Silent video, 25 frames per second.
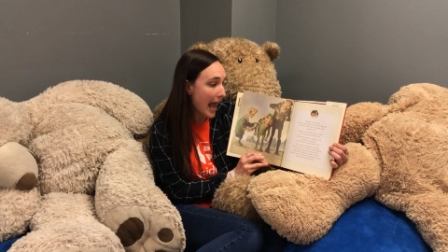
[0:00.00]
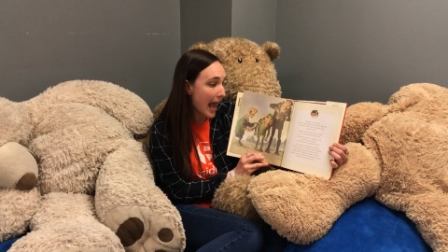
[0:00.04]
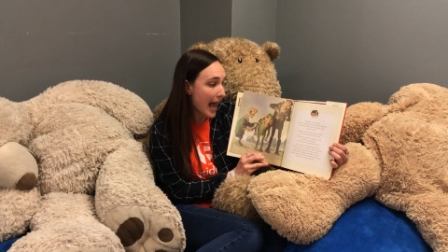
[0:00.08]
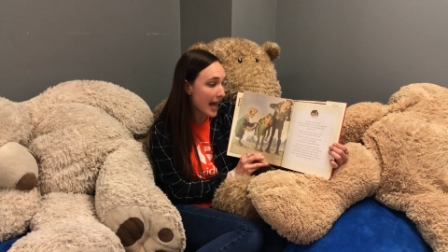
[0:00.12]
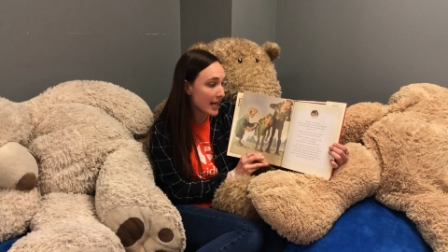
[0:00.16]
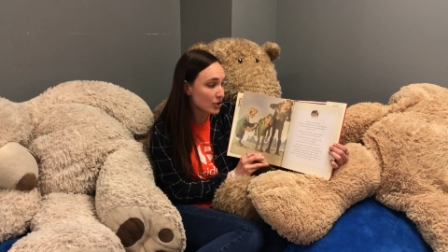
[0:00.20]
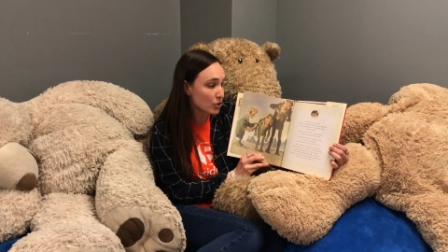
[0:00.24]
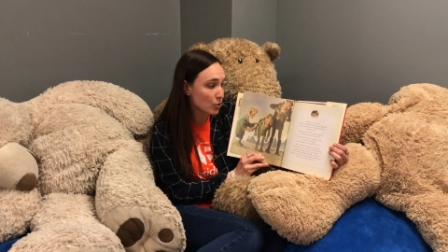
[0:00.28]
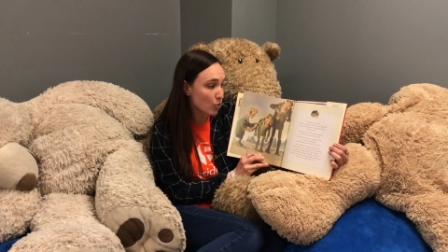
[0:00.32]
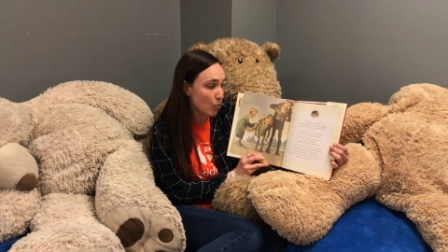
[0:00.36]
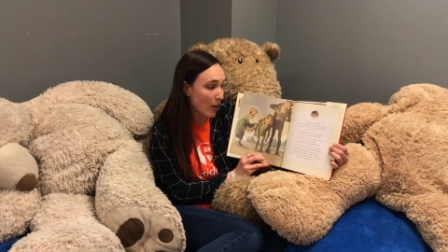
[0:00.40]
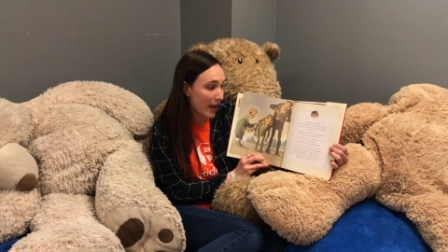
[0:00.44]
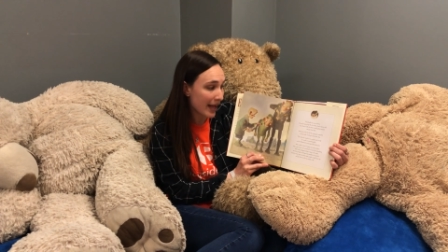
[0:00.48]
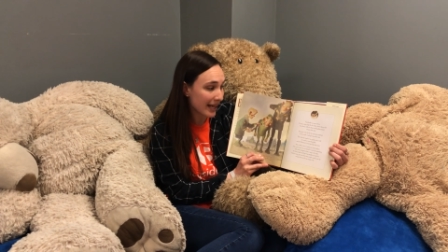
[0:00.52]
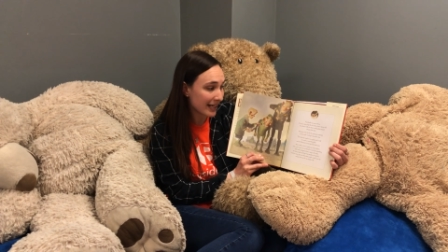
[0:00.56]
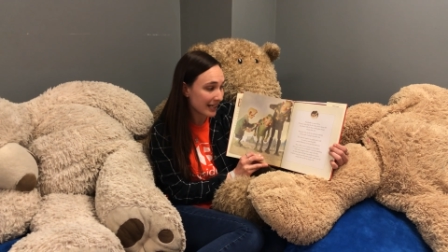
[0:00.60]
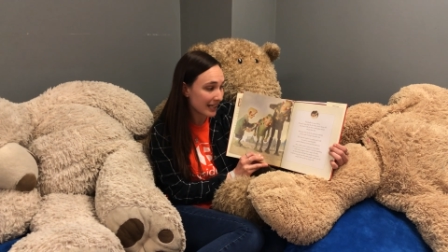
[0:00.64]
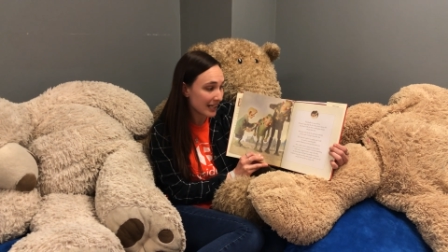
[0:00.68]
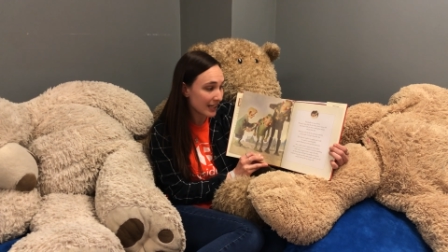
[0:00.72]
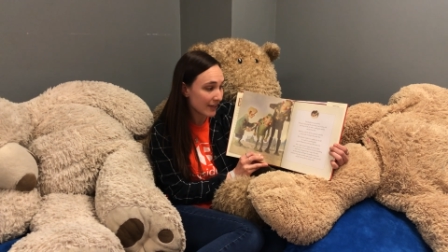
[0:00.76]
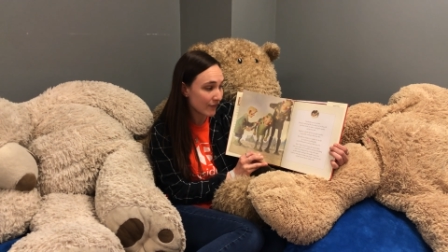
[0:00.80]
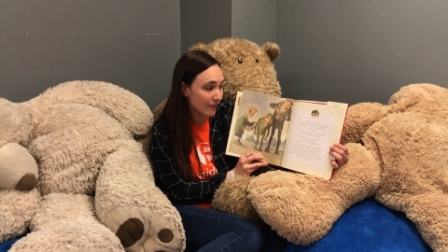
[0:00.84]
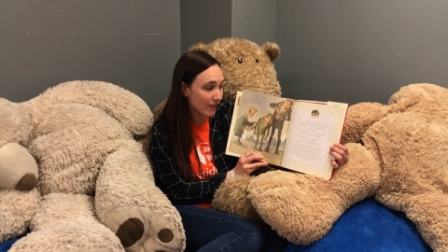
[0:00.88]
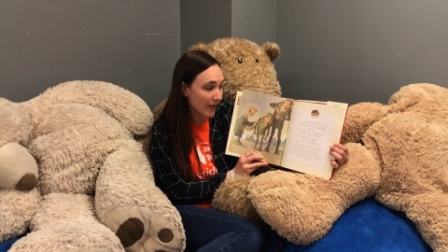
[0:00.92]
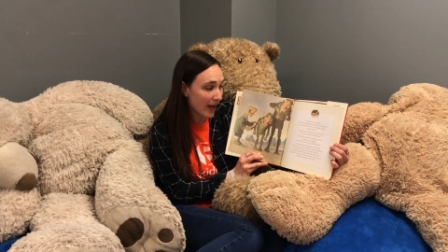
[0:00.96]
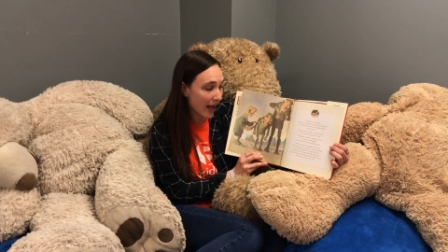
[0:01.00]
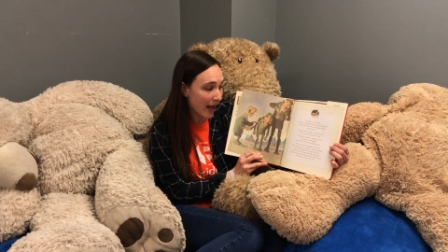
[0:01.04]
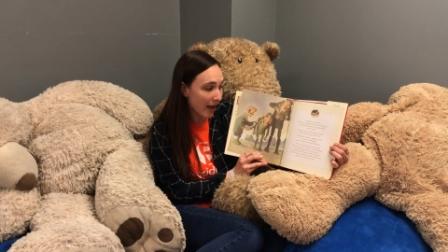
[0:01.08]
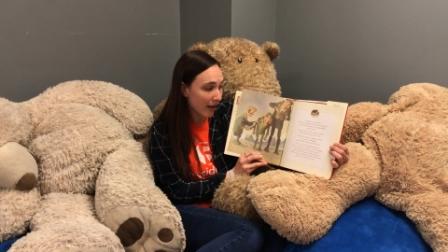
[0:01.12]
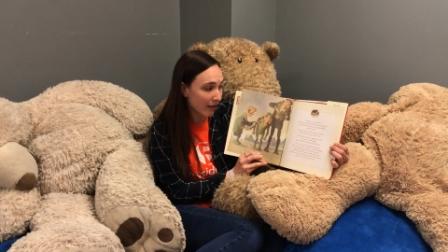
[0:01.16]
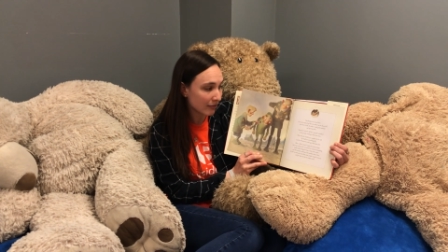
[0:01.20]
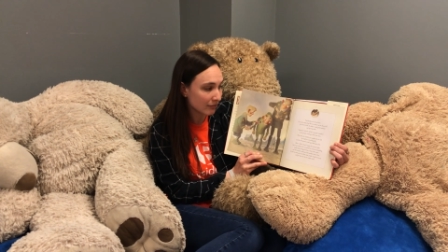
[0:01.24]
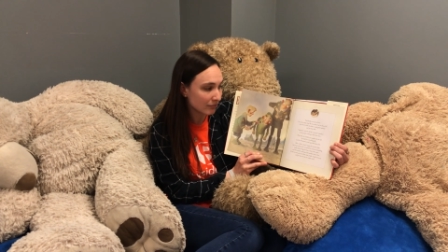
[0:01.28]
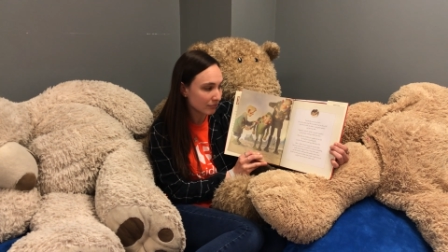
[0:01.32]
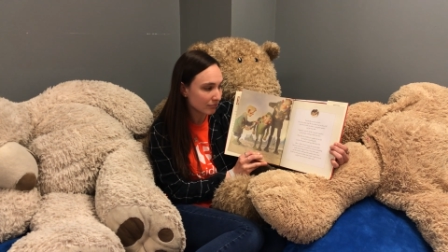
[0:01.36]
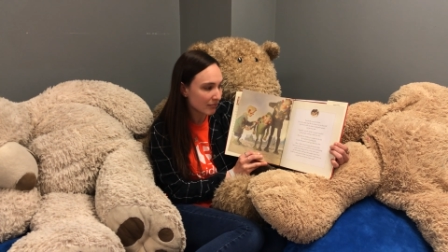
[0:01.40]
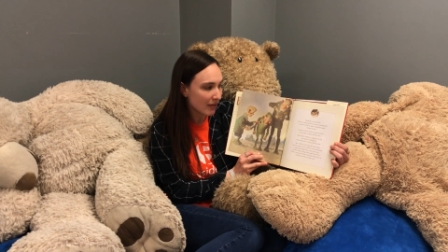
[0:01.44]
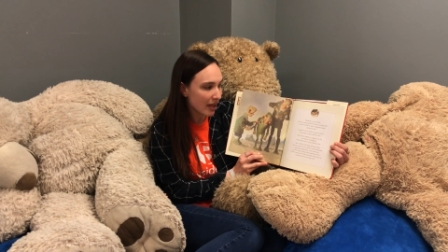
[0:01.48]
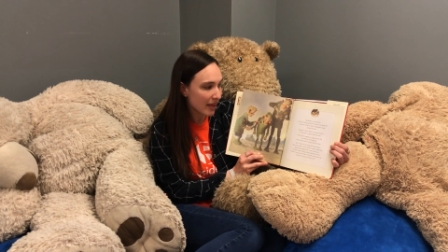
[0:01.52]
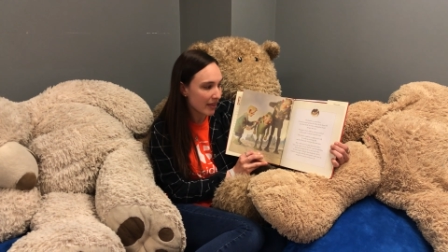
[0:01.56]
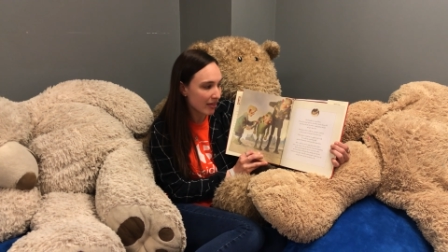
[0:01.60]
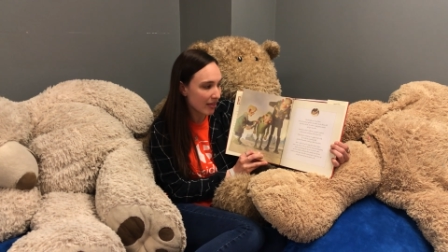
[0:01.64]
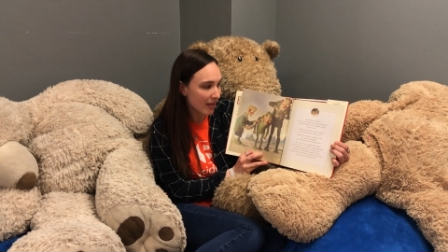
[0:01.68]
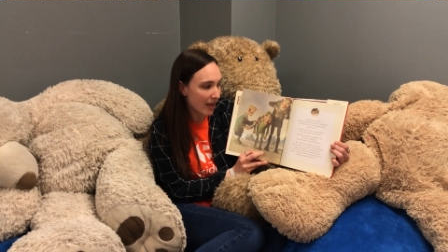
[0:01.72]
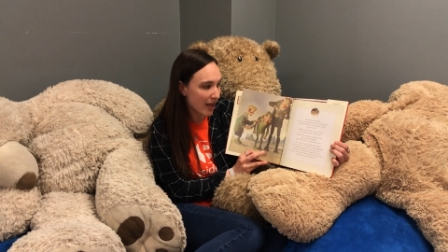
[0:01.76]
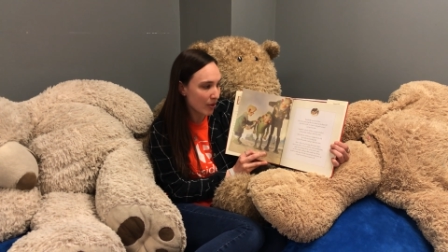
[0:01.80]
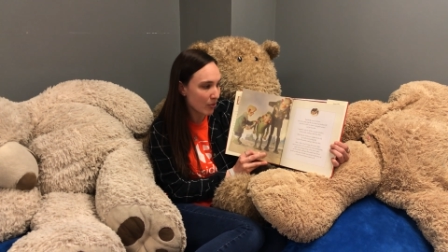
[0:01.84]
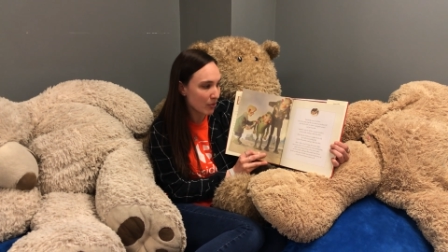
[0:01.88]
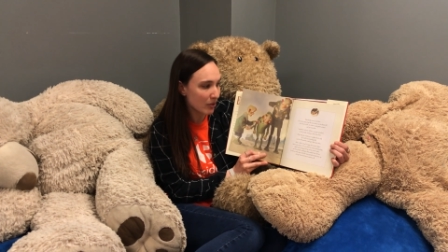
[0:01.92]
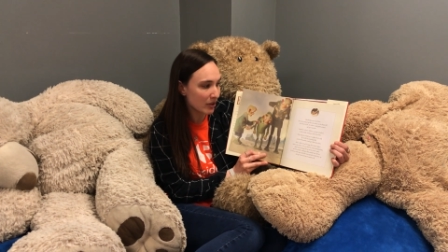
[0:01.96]
And when he fell,
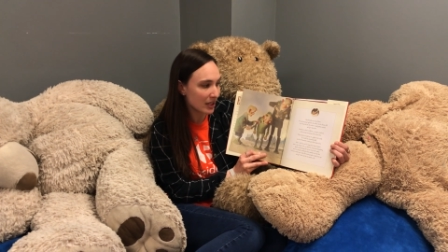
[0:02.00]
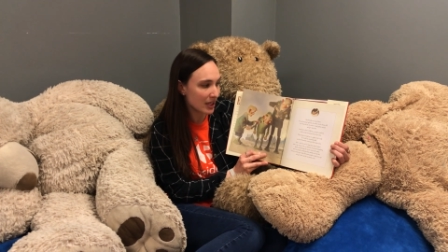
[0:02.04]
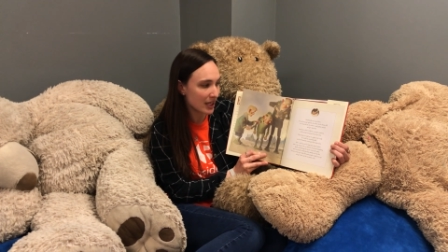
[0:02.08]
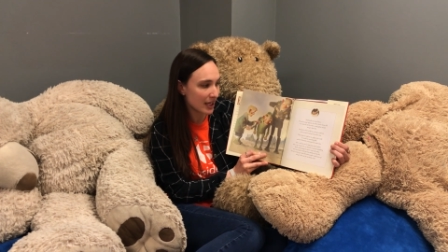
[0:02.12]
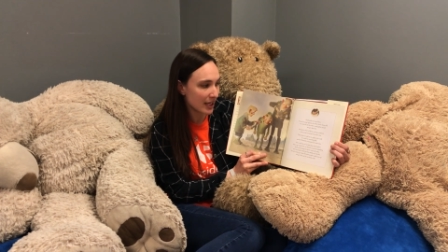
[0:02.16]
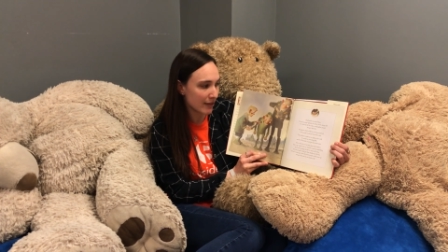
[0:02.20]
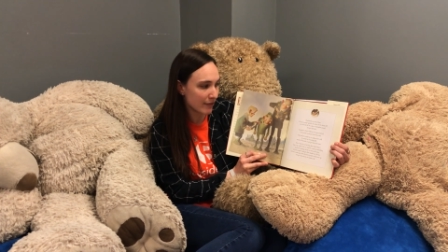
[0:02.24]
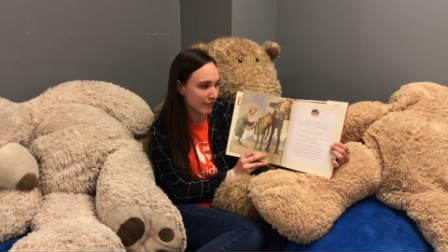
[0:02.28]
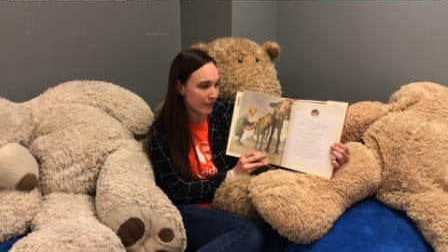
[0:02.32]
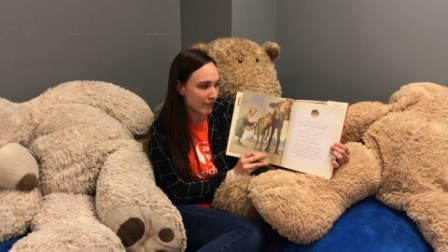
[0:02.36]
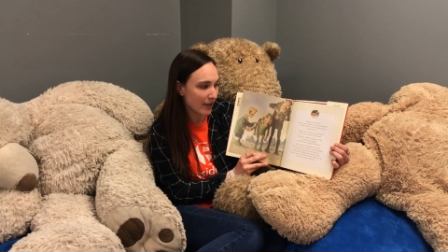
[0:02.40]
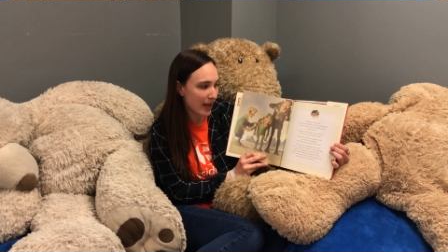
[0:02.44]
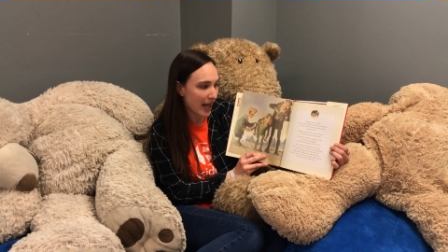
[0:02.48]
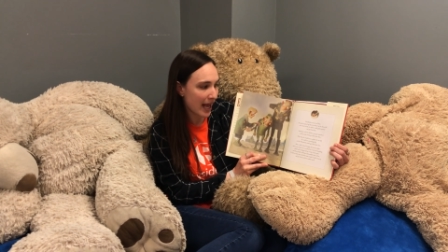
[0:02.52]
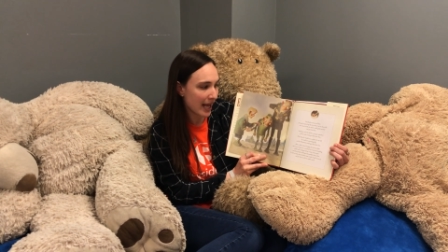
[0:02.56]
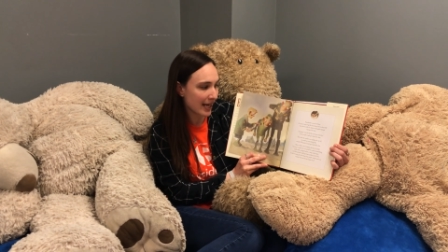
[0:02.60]
they would give